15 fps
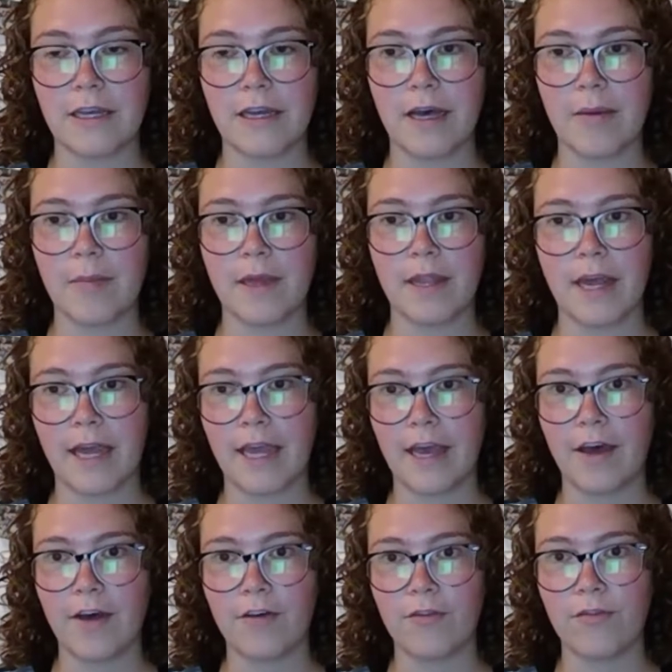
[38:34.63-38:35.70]
And I
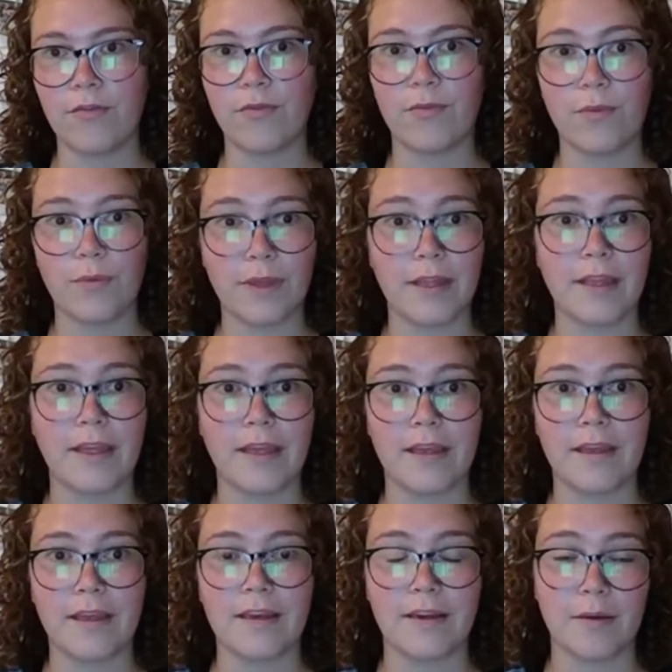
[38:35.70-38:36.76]
have
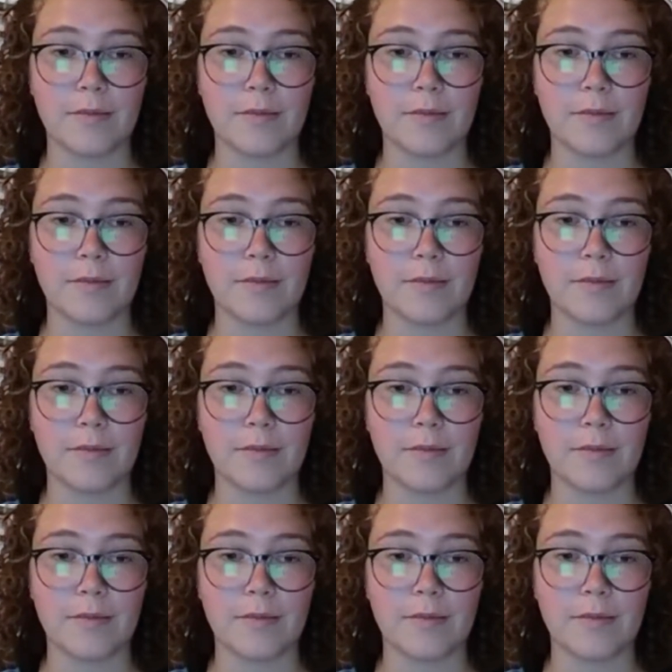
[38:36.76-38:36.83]
really